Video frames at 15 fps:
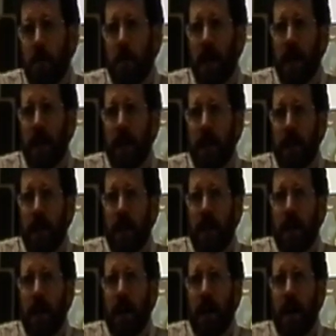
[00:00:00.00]
But
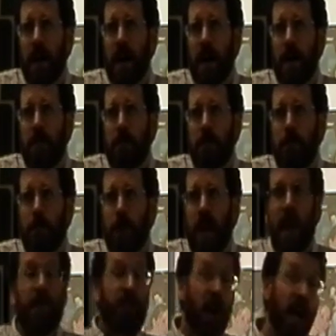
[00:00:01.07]

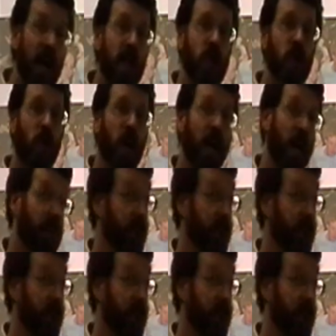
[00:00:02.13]
if I enjoy it,